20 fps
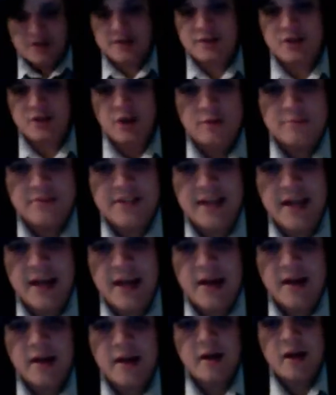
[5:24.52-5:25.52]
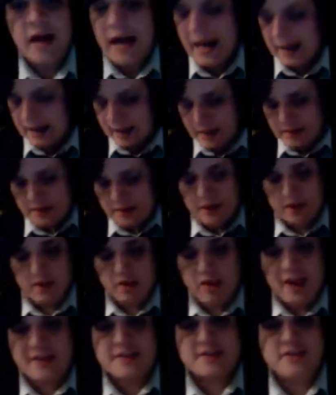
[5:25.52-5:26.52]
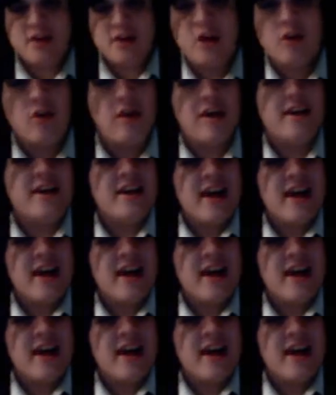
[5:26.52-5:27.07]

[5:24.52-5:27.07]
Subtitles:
at Doomsday, the ladders only,